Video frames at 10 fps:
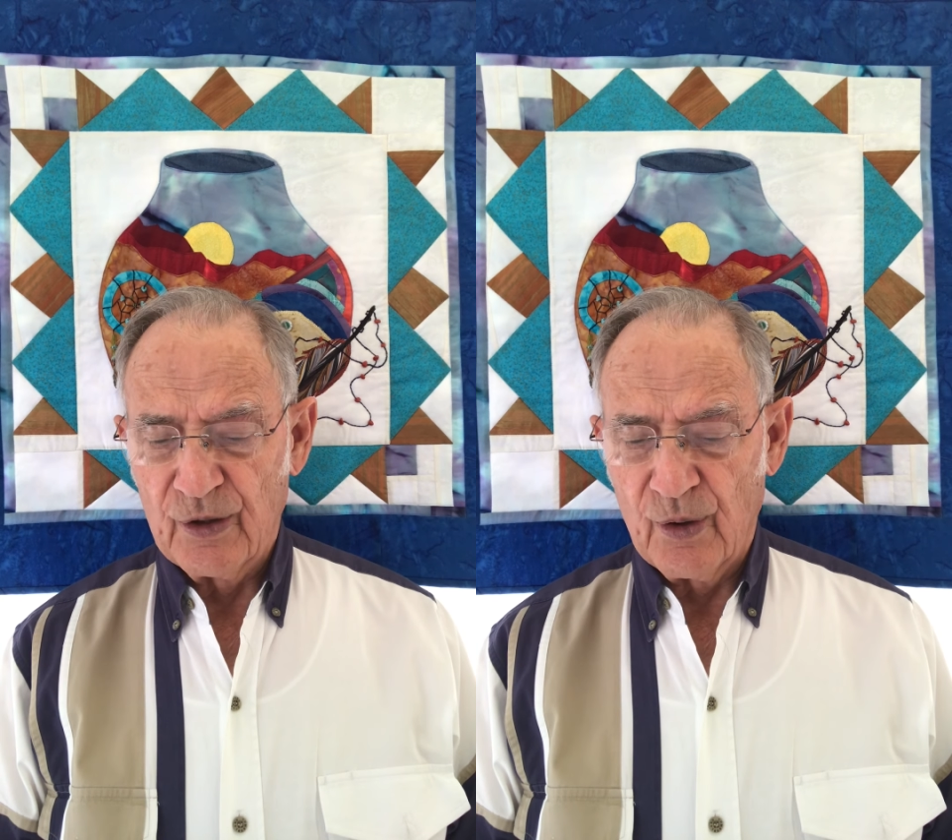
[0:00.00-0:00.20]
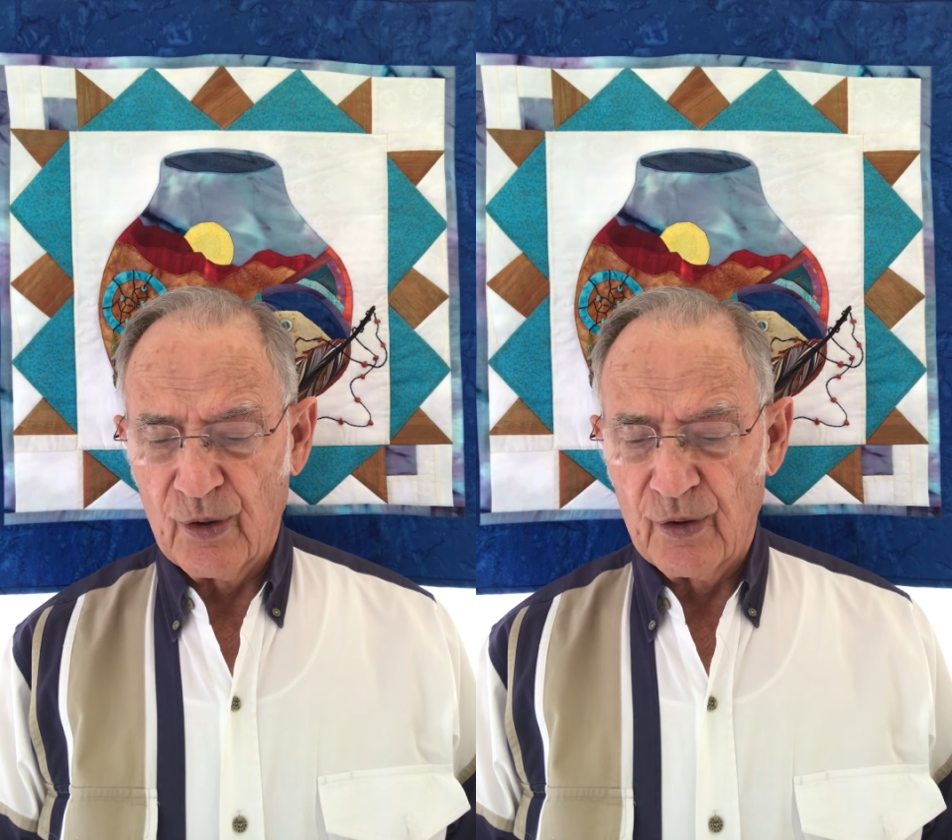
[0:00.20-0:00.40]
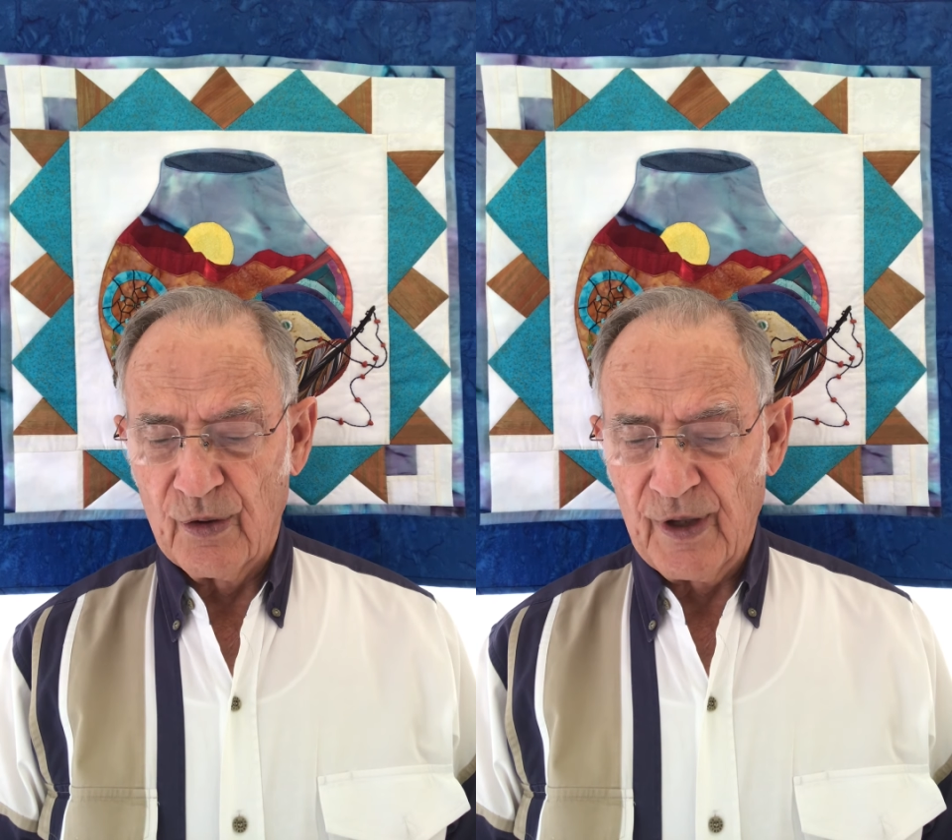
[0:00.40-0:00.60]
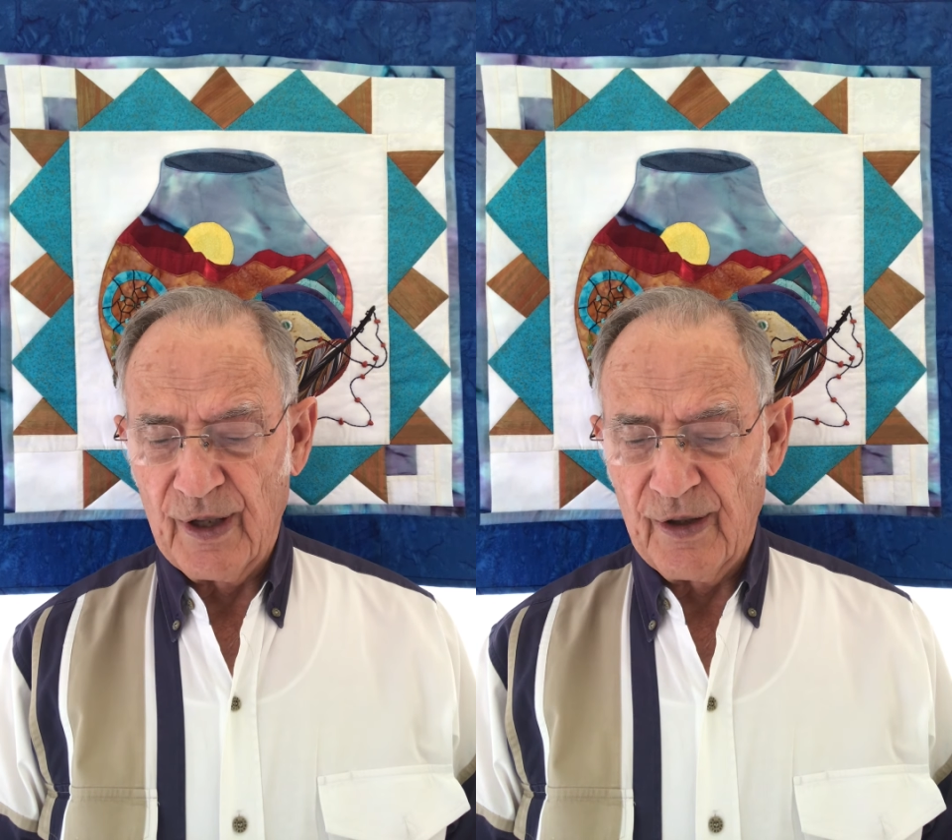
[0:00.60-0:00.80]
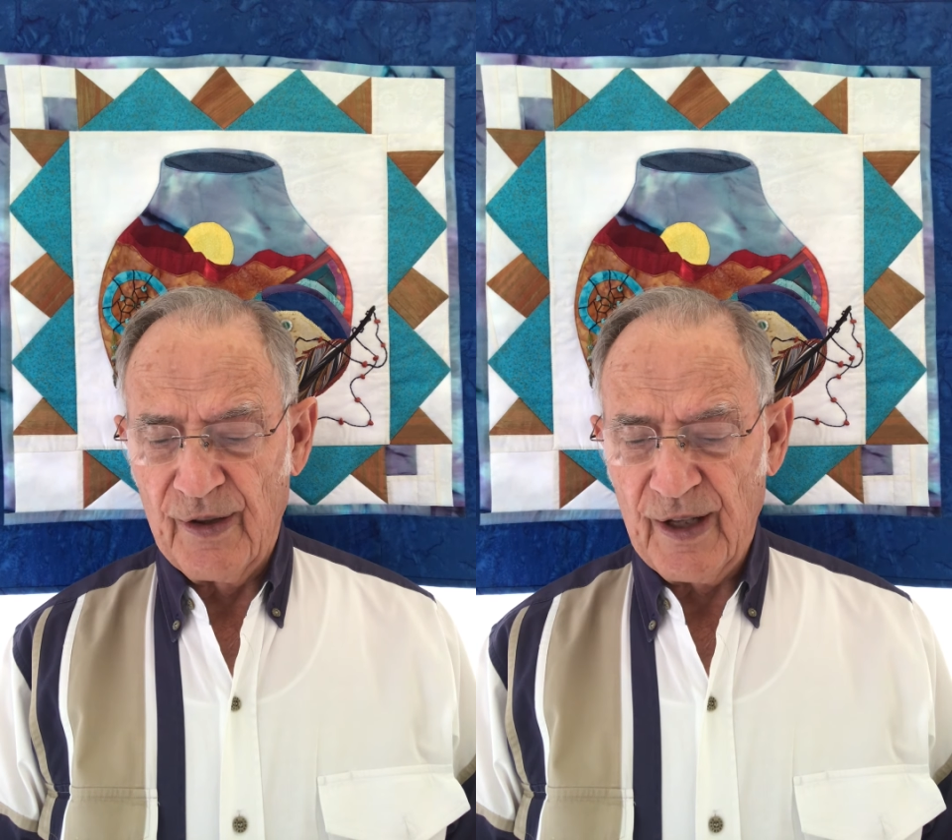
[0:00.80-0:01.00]
order
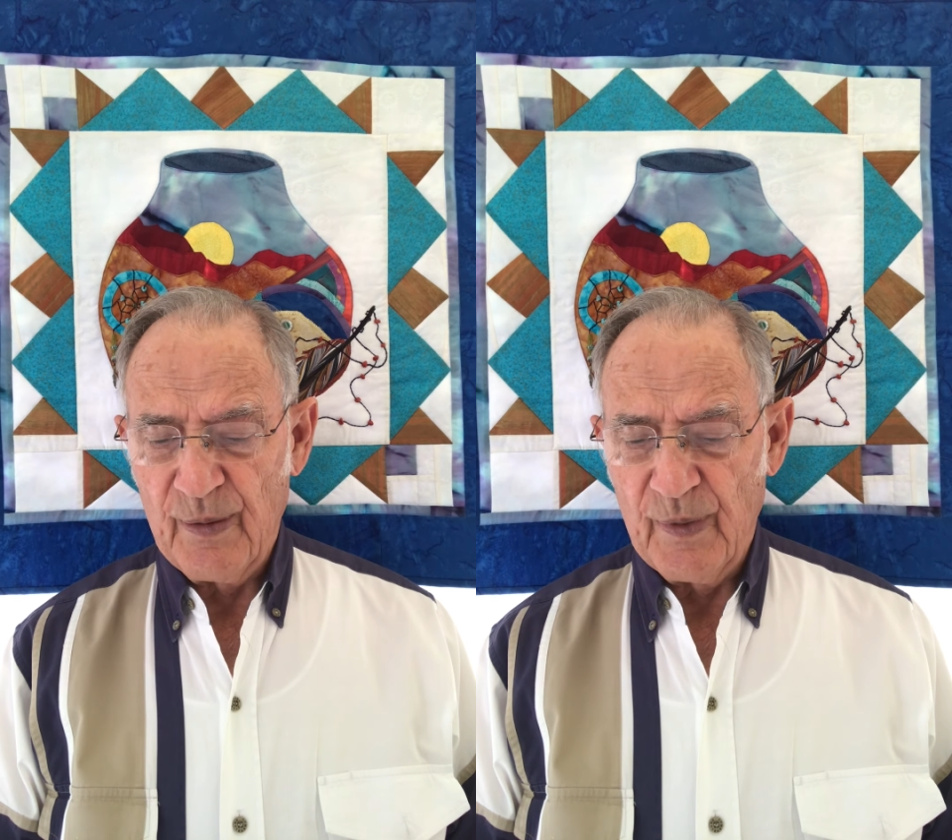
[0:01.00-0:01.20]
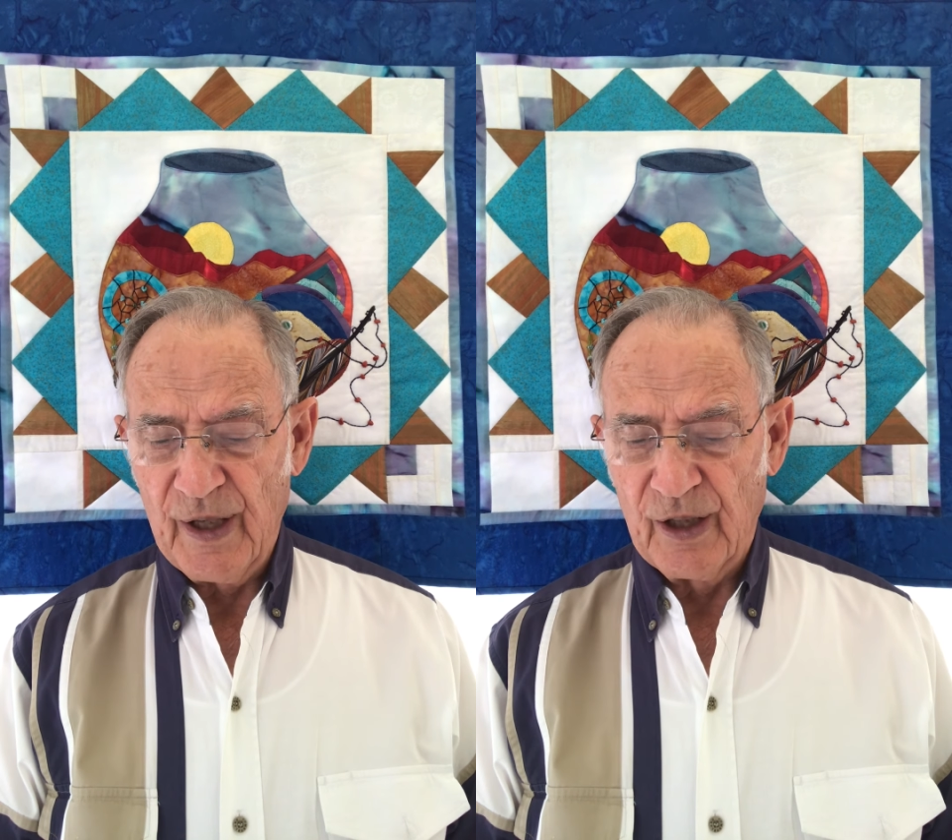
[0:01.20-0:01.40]
that they may